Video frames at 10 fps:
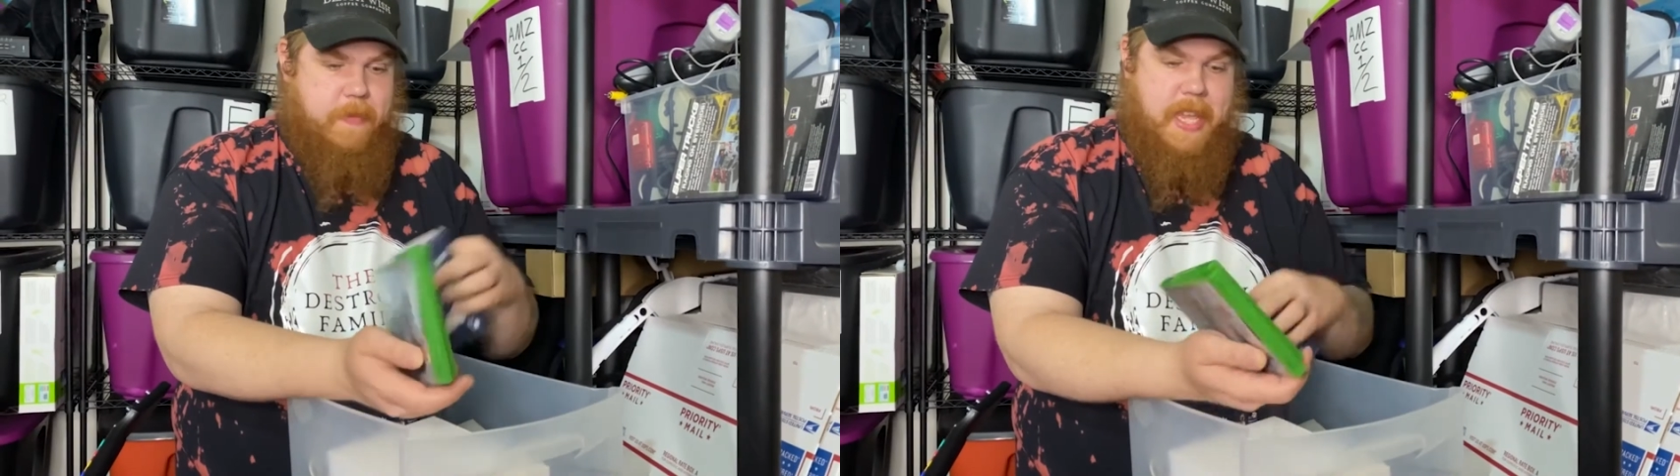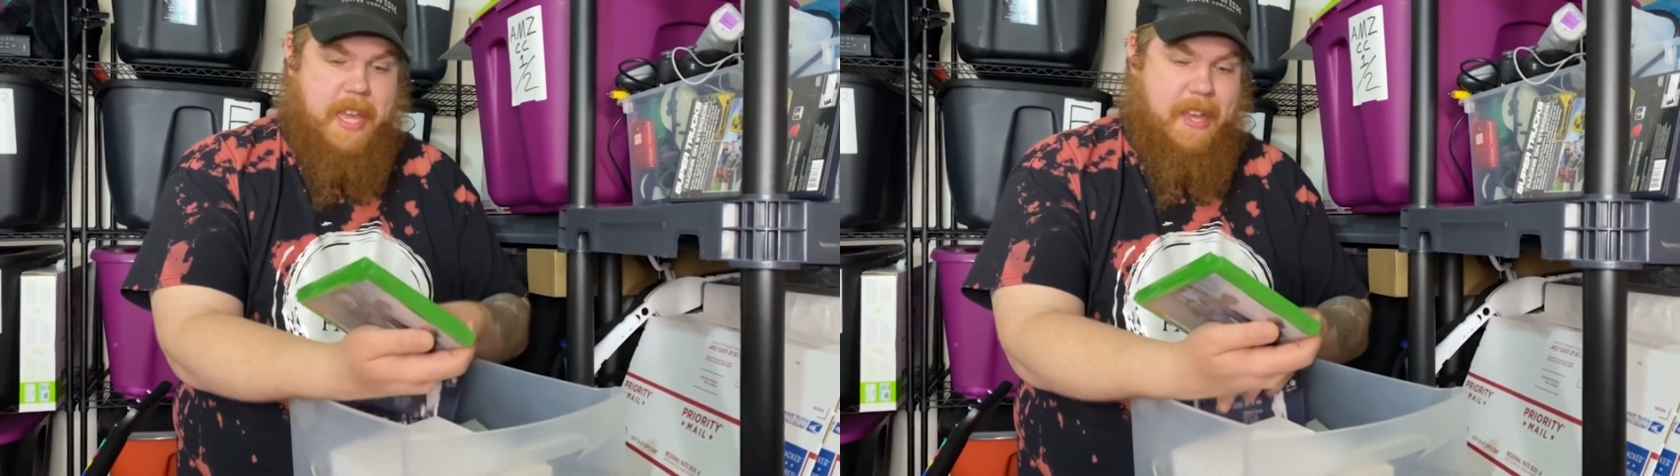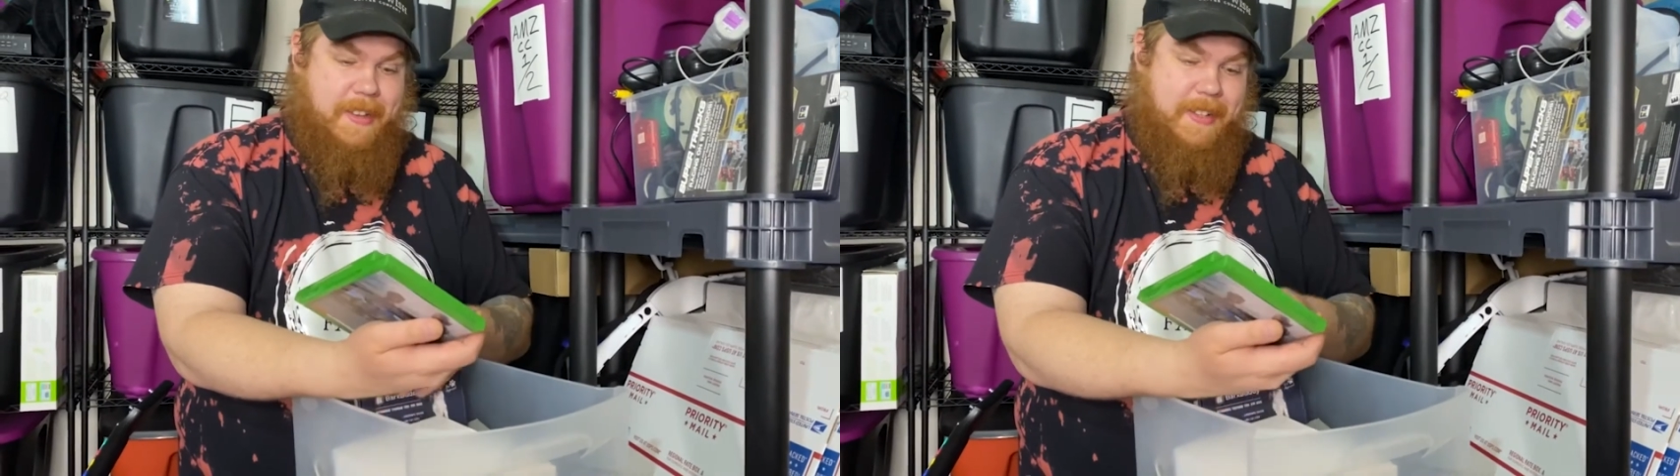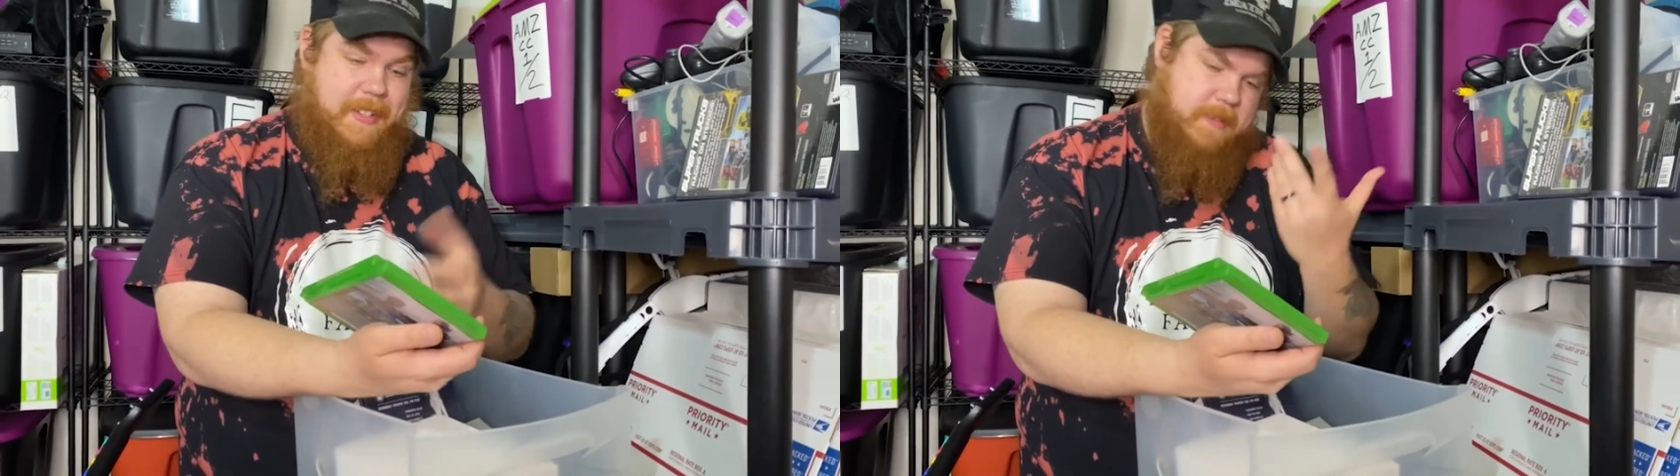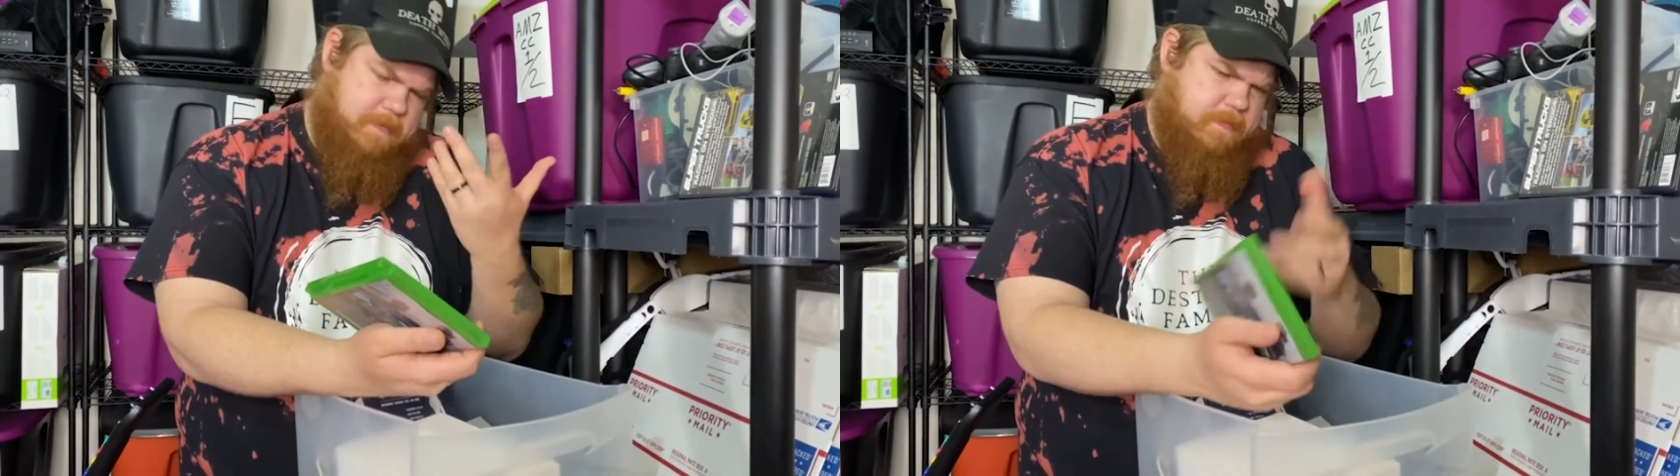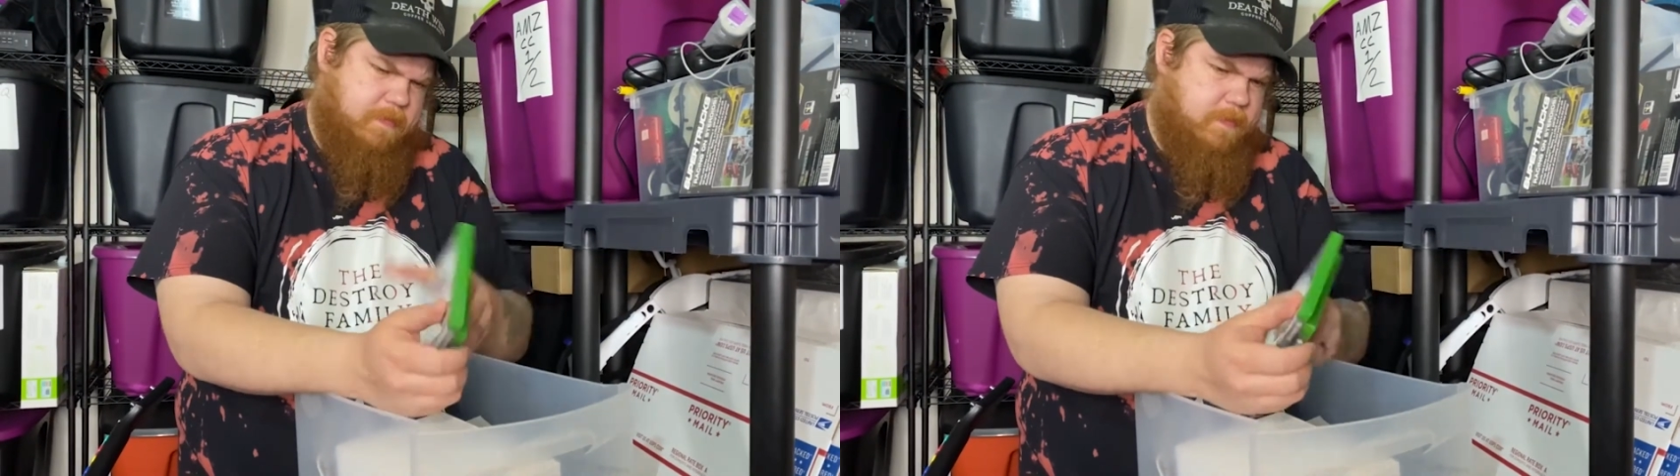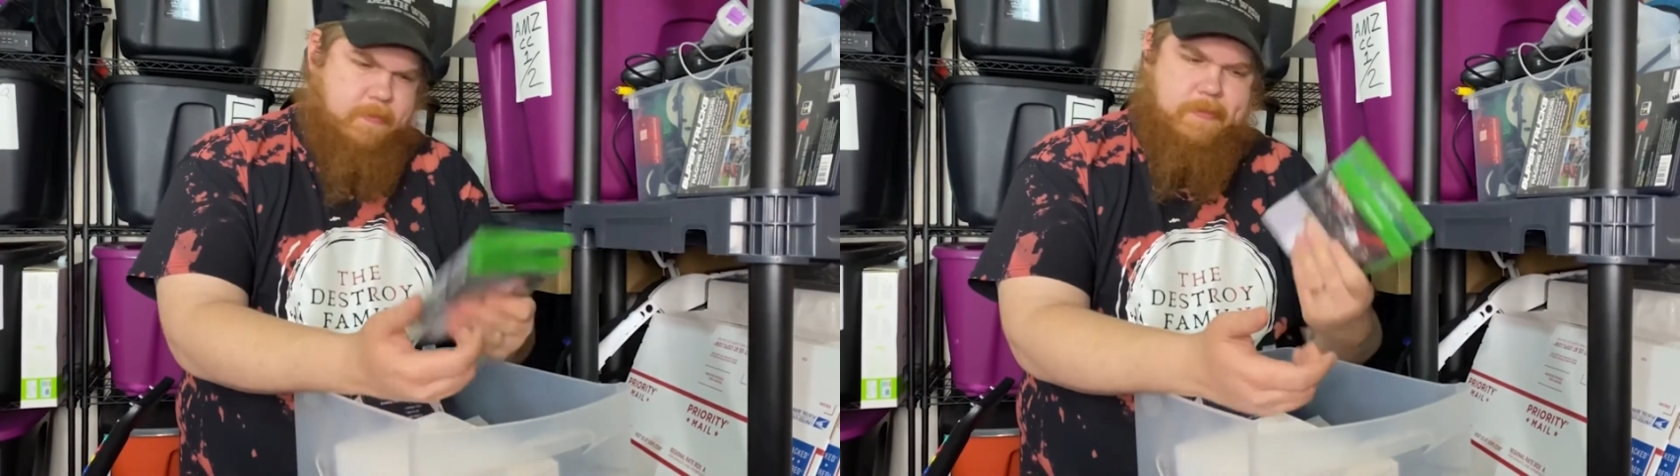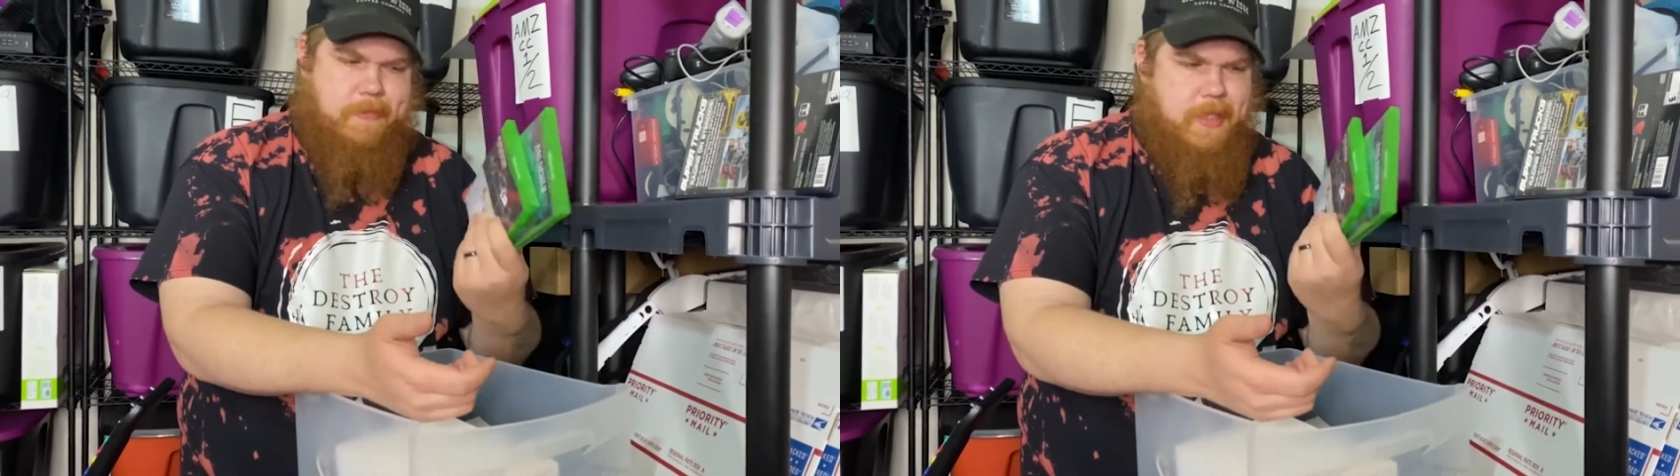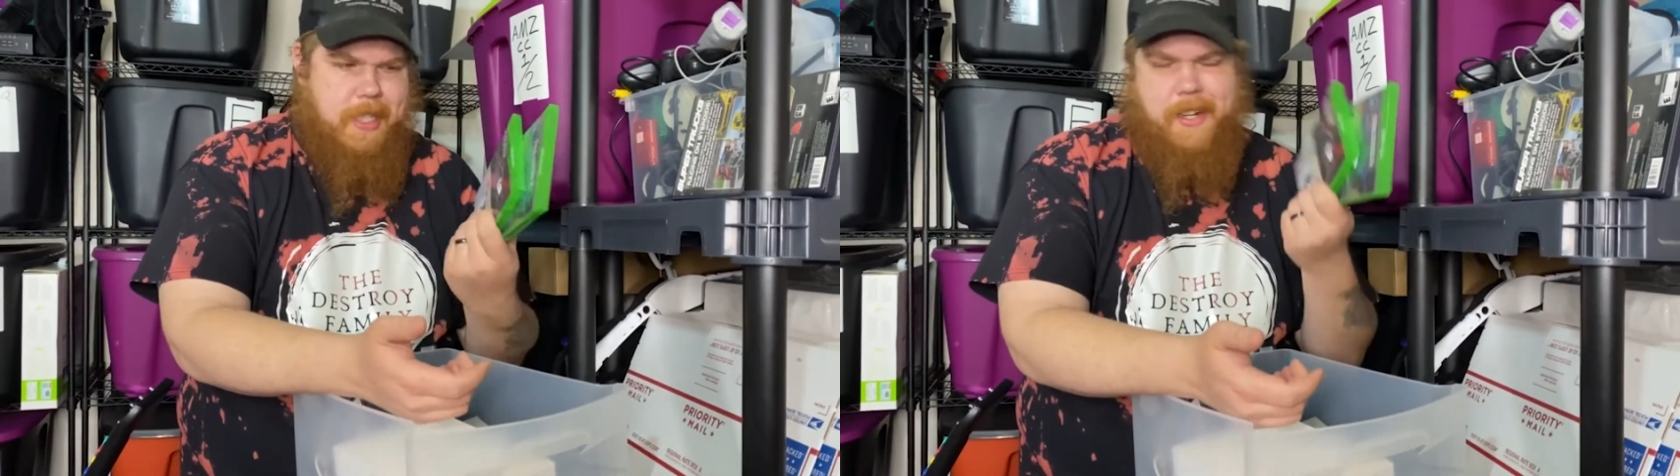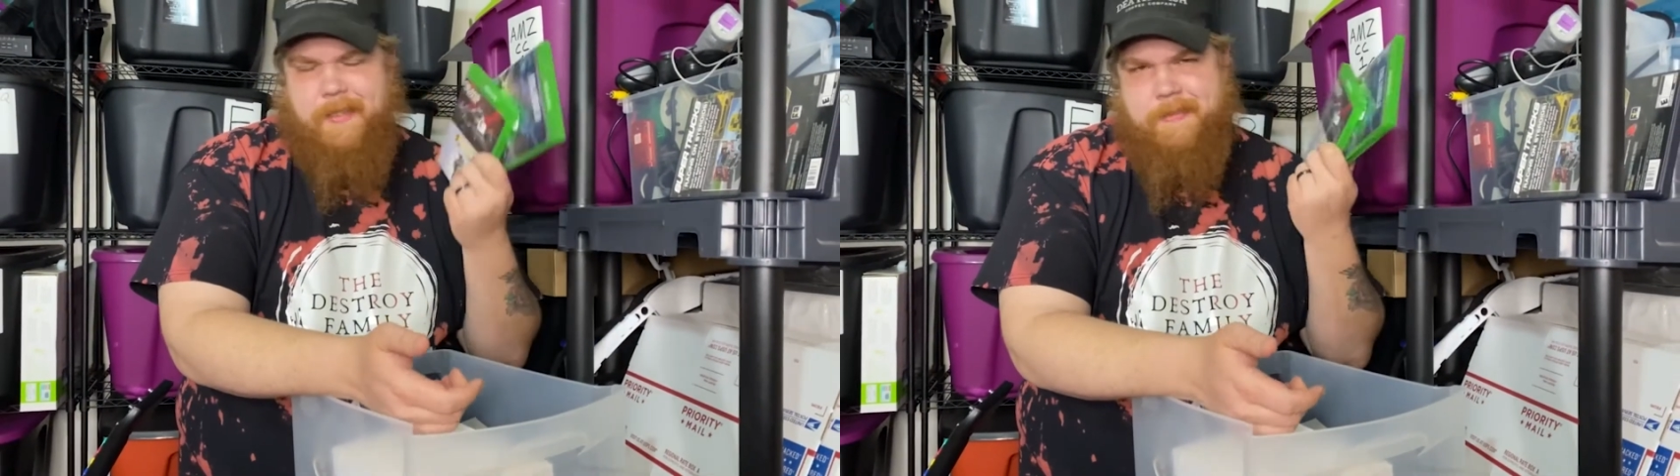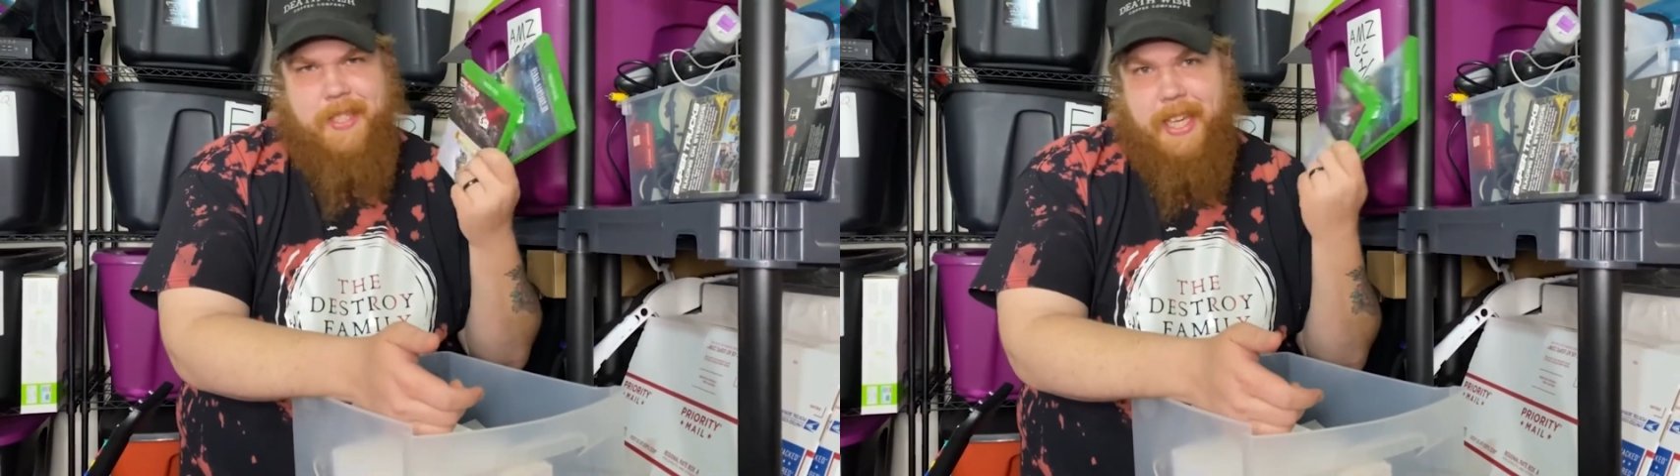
and, the